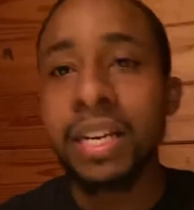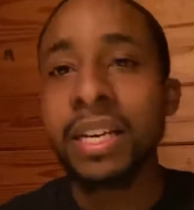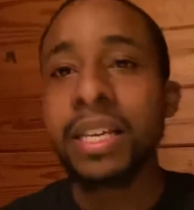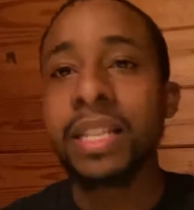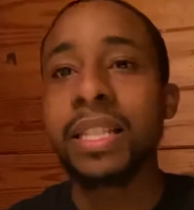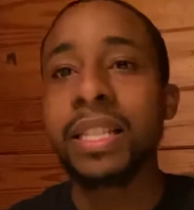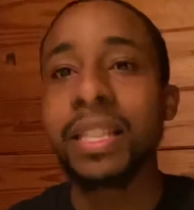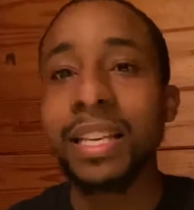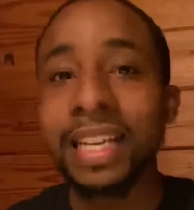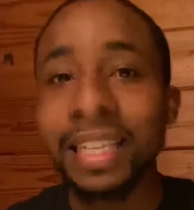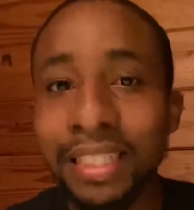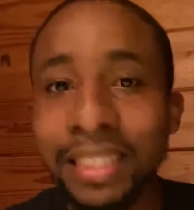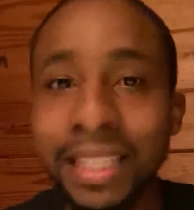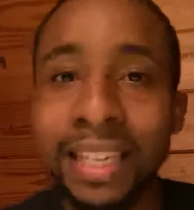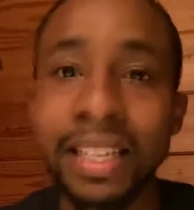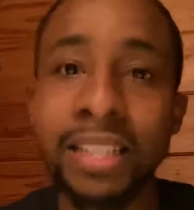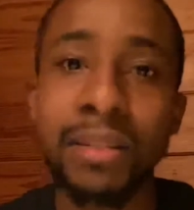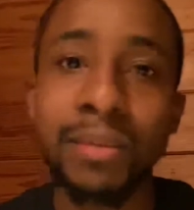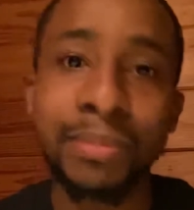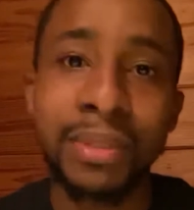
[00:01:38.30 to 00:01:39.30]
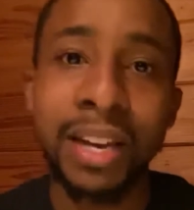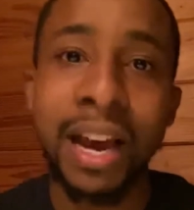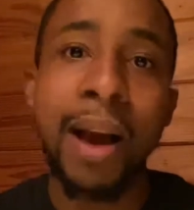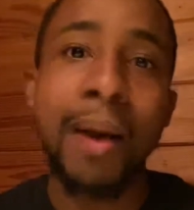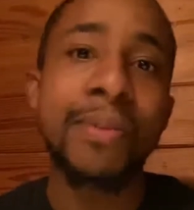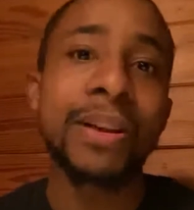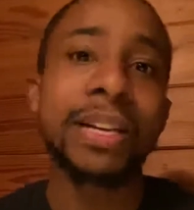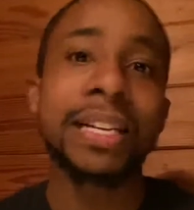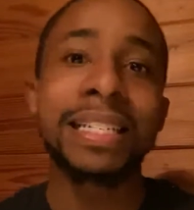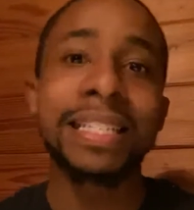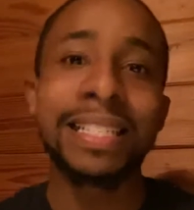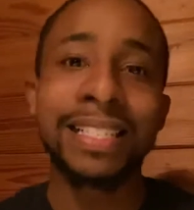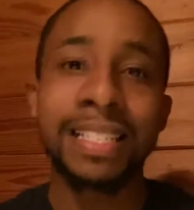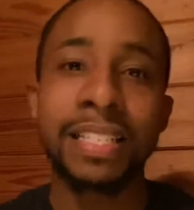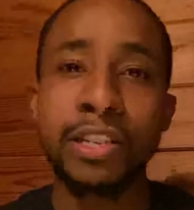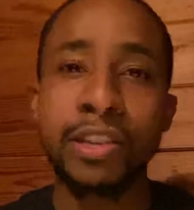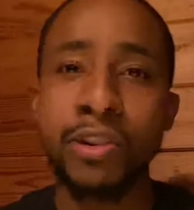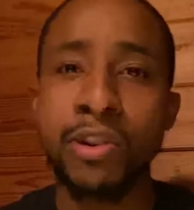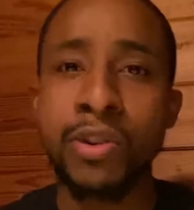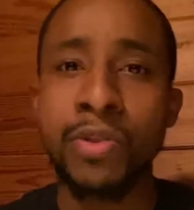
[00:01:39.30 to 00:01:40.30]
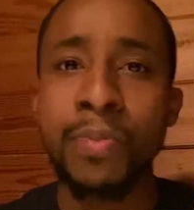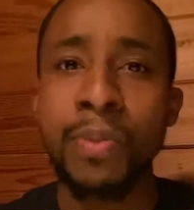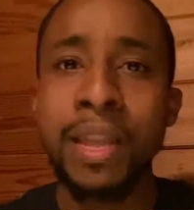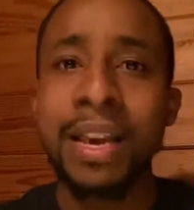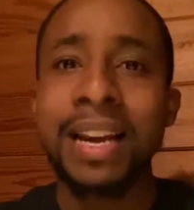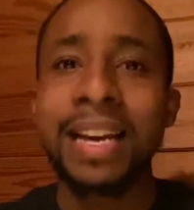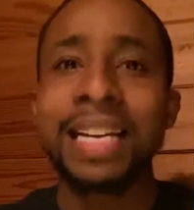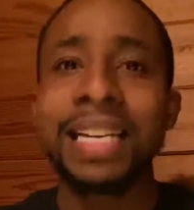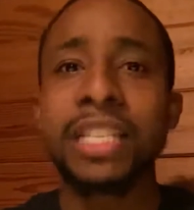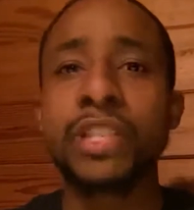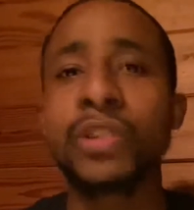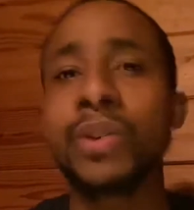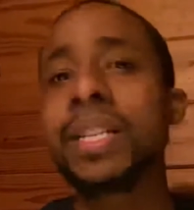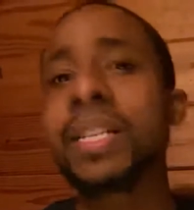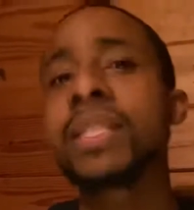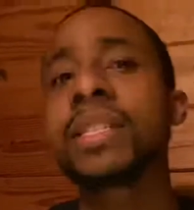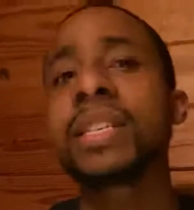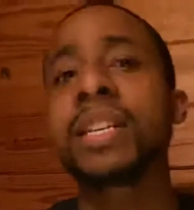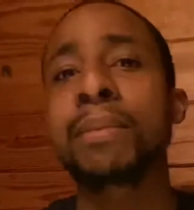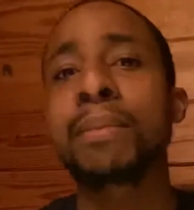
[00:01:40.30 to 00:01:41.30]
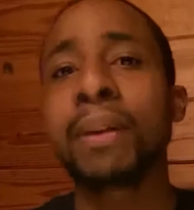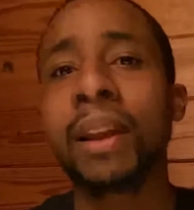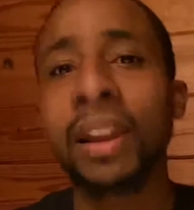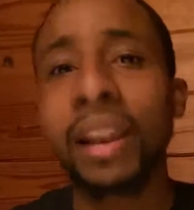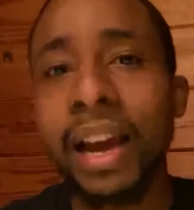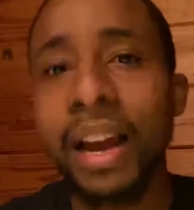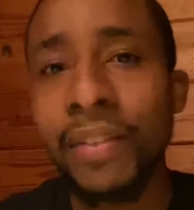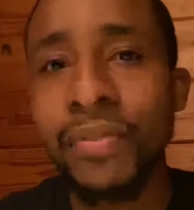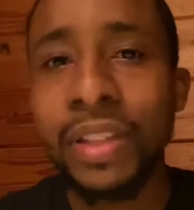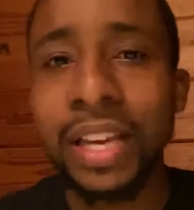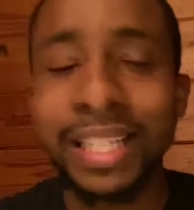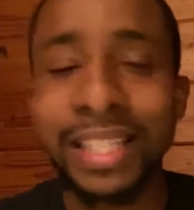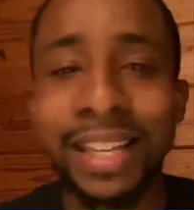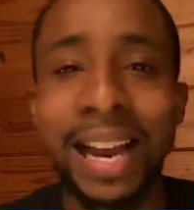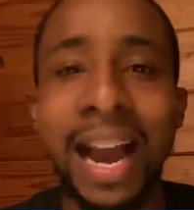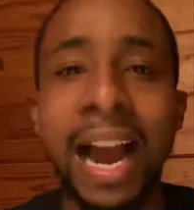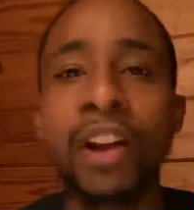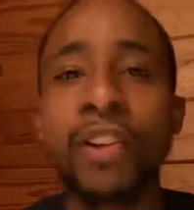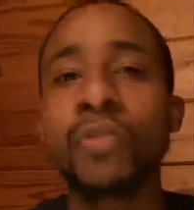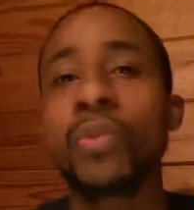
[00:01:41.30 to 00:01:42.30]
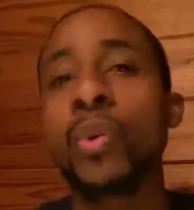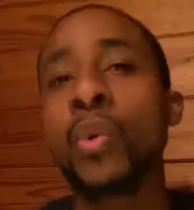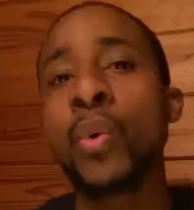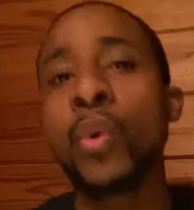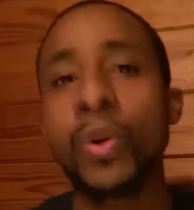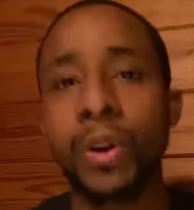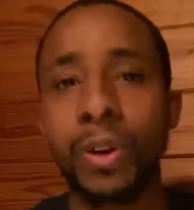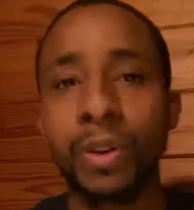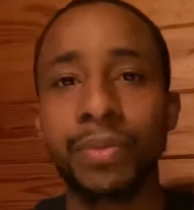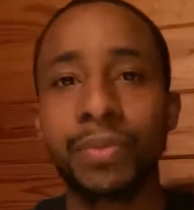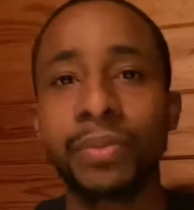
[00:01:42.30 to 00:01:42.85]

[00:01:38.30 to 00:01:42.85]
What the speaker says: Then take some time to consider, is there anything in my life that's out of order?